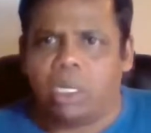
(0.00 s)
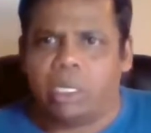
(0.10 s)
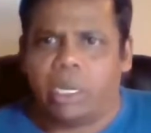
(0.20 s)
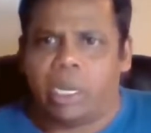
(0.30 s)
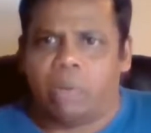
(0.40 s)
are
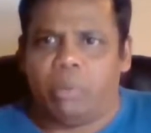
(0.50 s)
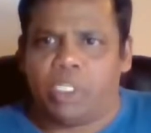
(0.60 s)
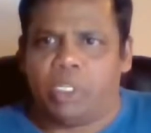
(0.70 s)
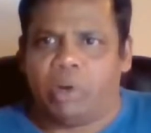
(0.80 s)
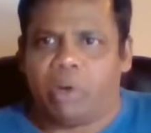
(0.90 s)
the
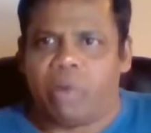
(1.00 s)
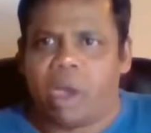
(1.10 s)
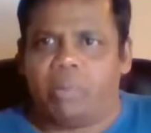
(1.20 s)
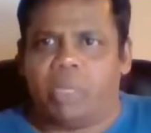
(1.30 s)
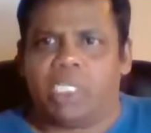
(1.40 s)
admission
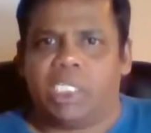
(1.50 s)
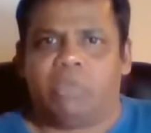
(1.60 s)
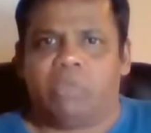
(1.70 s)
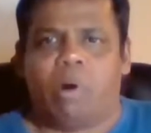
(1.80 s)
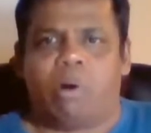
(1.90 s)
requirements
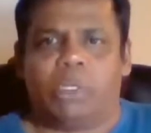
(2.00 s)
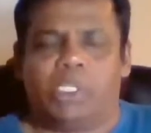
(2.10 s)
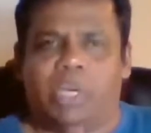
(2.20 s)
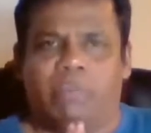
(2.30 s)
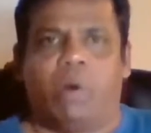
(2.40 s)
for
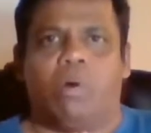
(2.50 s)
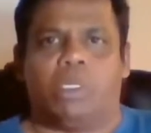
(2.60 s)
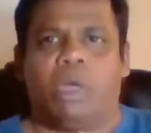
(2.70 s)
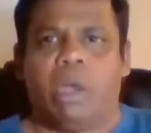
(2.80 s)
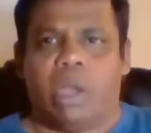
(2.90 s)
chef
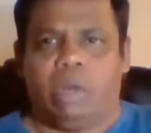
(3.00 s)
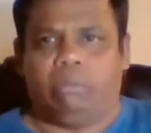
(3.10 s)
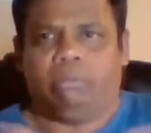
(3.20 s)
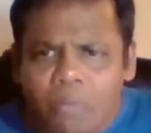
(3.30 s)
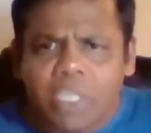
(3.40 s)
course? Okay,
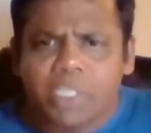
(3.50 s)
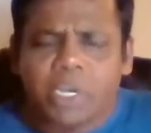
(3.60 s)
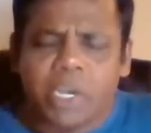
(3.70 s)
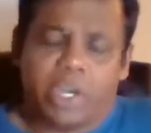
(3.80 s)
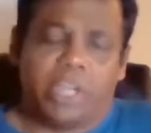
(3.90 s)

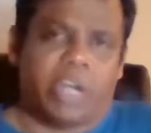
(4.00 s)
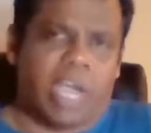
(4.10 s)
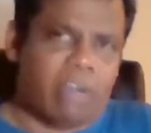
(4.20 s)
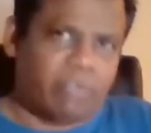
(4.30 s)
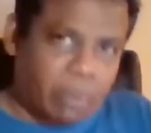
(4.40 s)
obviously you need to
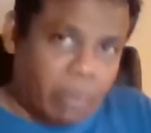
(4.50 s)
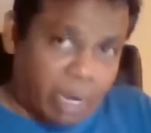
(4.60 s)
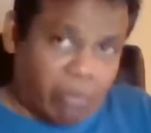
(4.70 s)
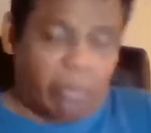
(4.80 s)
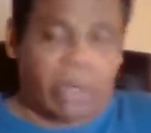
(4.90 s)
have some
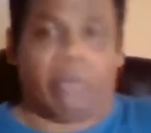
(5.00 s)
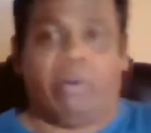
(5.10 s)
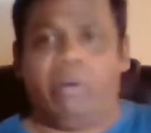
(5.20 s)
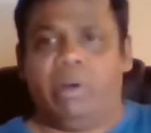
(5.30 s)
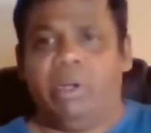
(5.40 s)
kind of a
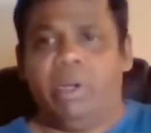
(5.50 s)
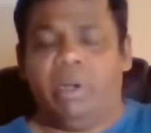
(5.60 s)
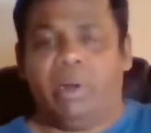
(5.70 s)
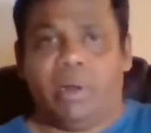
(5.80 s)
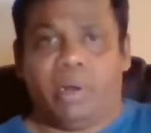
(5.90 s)
background,
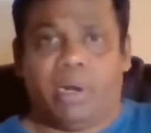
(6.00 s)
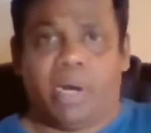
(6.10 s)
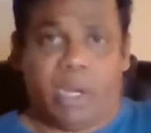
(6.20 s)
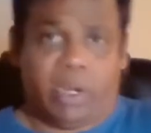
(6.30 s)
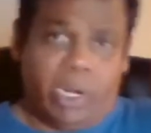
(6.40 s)
uh,
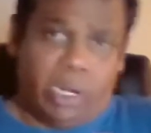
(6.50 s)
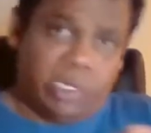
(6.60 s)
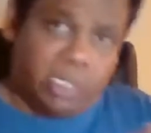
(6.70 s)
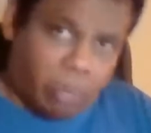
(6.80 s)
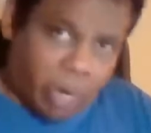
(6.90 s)
ideally
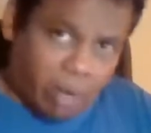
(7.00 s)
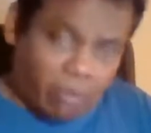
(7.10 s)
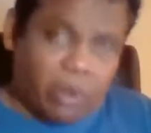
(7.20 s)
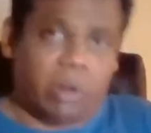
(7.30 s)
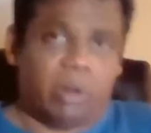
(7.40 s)
some kind
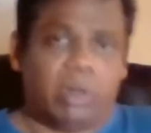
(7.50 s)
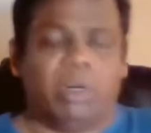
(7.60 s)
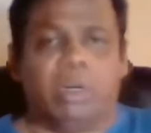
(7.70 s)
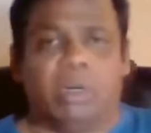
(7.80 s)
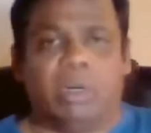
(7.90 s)
of a
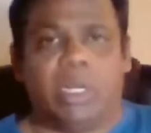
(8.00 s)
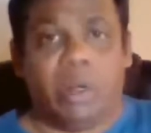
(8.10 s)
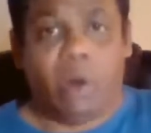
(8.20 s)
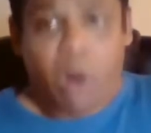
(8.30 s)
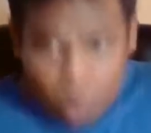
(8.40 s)
uh,
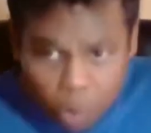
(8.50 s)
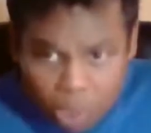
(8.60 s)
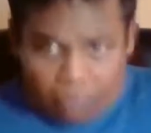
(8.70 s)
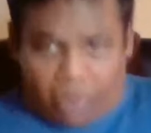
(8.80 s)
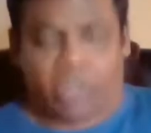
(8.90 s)
you know
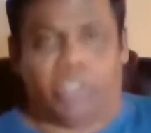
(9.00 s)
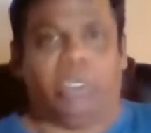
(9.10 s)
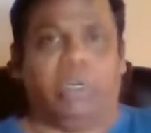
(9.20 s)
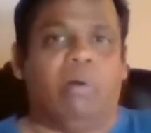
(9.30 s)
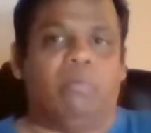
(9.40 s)

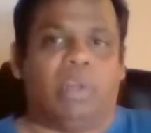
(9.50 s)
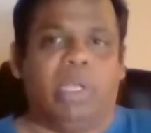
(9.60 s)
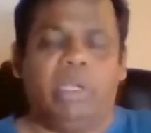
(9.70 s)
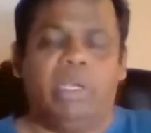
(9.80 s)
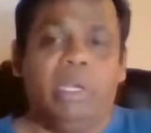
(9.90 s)
qualification,
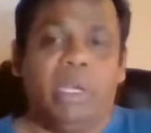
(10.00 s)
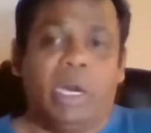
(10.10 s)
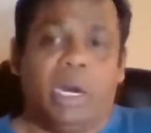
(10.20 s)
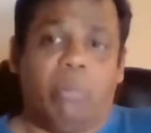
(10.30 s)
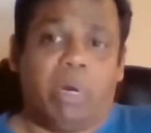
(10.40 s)
hopefully.
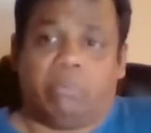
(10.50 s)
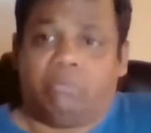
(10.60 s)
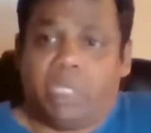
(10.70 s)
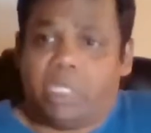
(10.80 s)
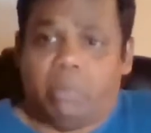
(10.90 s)
Uh,
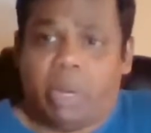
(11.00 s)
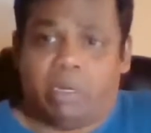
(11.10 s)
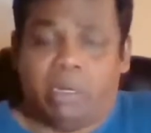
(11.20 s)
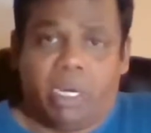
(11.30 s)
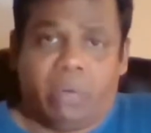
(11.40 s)
but doesn't
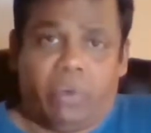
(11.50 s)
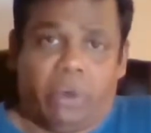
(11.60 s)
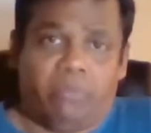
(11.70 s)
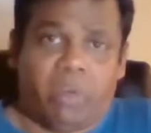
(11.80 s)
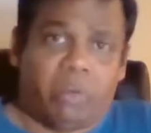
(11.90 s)
matter if you
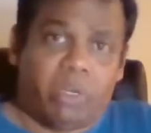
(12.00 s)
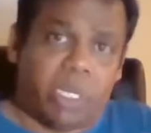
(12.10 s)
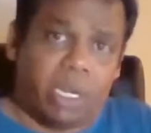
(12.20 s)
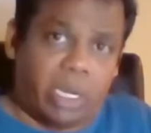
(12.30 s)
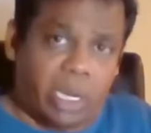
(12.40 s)
have never
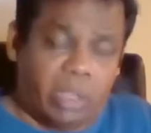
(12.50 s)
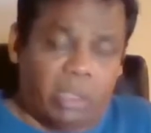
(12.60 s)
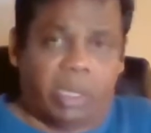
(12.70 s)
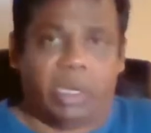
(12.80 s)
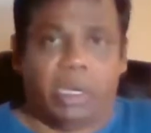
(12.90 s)
done
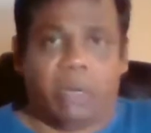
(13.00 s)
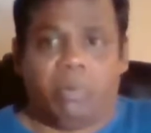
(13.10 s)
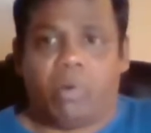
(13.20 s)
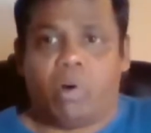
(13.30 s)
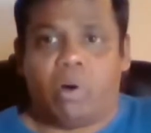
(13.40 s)
anything uh,
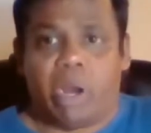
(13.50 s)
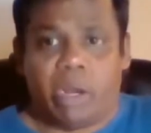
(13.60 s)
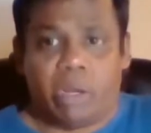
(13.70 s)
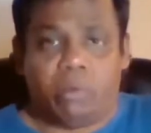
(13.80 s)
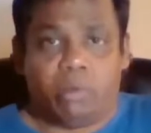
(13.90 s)
before
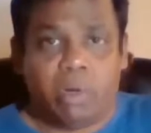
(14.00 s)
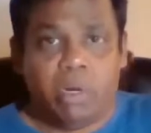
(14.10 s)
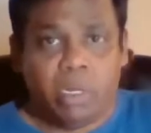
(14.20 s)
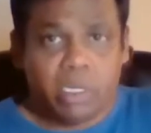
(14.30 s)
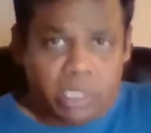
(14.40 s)
and you
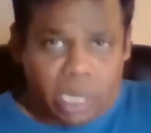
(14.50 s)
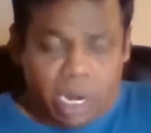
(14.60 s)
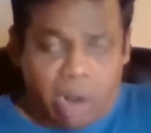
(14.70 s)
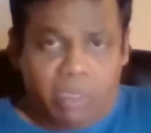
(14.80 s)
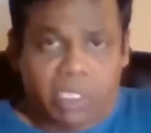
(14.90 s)
so
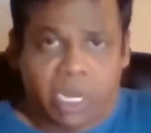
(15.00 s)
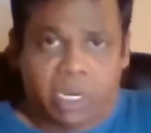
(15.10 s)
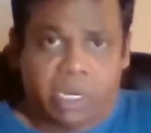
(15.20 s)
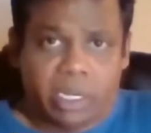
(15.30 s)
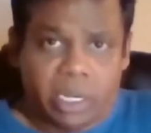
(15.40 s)
now
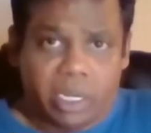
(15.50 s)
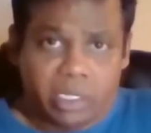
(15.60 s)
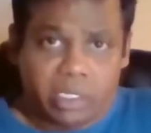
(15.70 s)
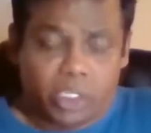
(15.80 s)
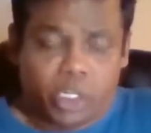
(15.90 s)
decided that
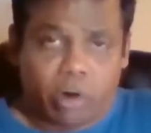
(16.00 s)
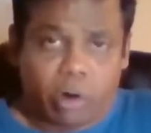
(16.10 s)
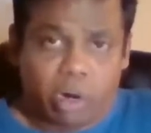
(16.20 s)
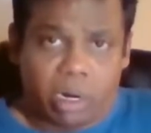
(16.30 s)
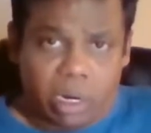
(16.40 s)
this is
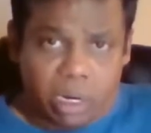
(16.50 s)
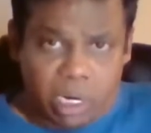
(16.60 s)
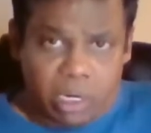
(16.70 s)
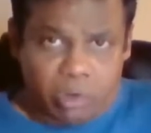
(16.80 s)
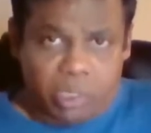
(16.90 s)
your uh,
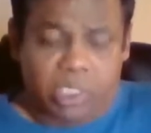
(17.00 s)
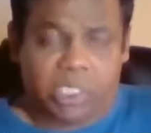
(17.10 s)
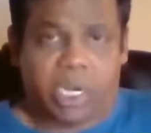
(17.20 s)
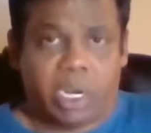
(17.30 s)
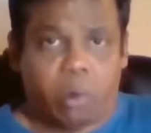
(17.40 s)

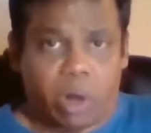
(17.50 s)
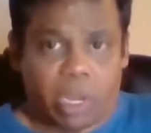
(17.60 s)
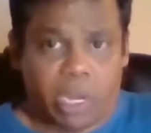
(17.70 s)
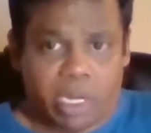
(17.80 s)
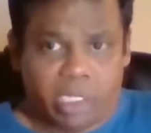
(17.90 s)
interest and you want
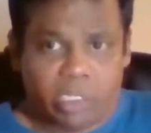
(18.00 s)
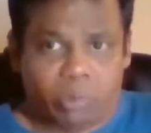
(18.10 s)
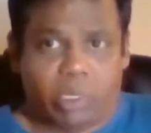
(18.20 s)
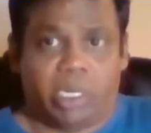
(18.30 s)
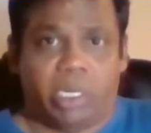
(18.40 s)
to get
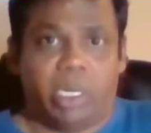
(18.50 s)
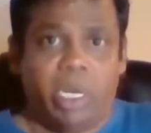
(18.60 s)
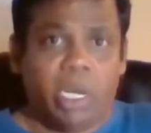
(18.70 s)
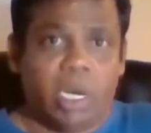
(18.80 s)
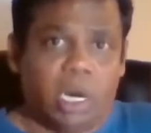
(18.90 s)
into it.
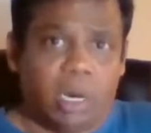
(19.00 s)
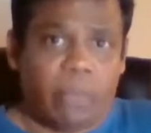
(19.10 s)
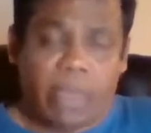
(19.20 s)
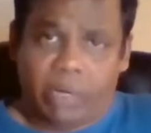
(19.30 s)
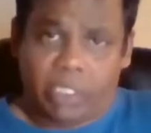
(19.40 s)

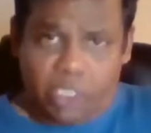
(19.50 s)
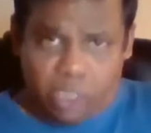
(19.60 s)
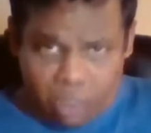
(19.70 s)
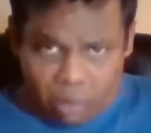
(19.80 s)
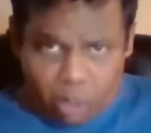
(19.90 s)
Uh, there
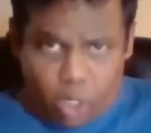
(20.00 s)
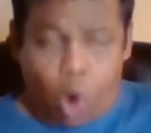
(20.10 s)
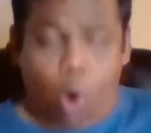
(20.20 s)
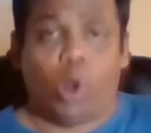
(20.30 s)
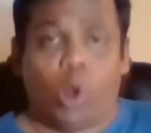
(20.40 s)
isn't a, a
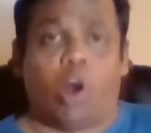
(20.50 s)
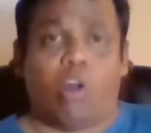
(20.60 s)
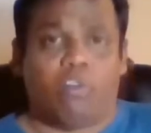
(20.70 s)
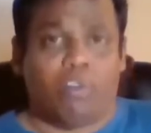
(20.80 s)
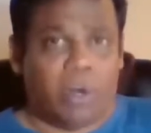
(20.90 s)
whole lot
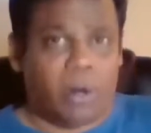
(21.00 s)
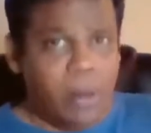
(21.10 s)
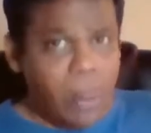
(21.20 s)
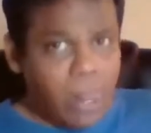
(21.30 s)
of uh,